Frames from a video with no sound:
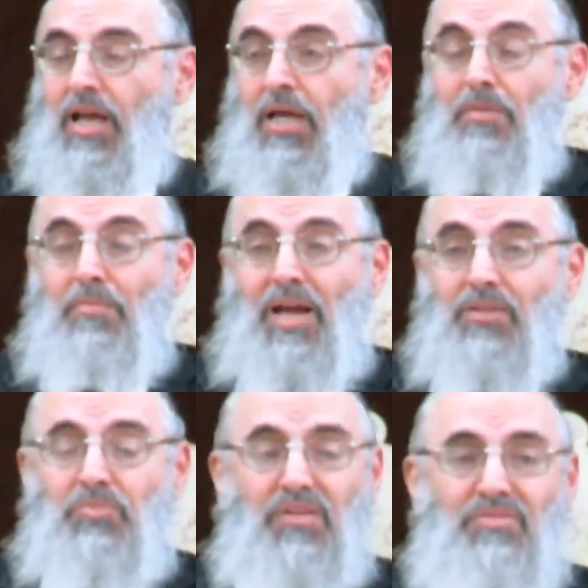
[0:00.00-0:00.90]
It
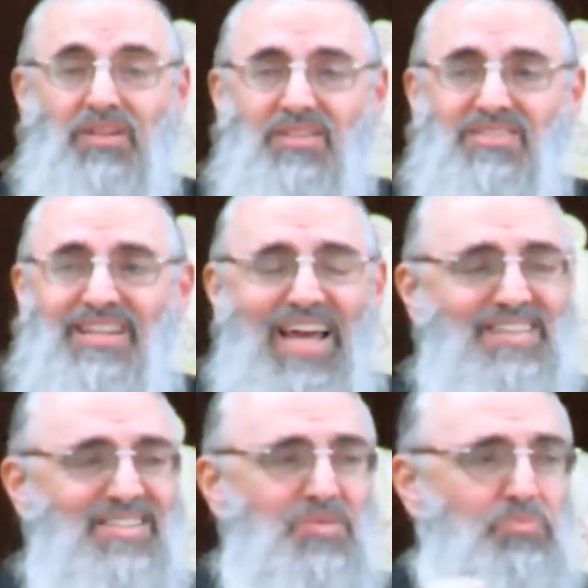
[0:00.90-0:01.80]
might be a very
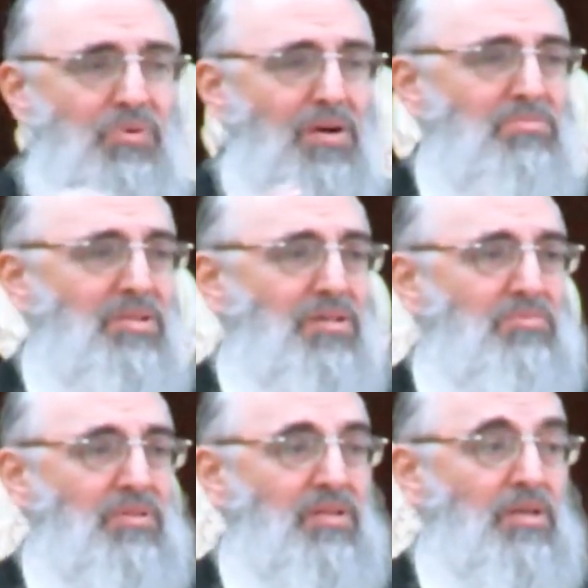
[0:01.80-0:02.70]
slightest problem,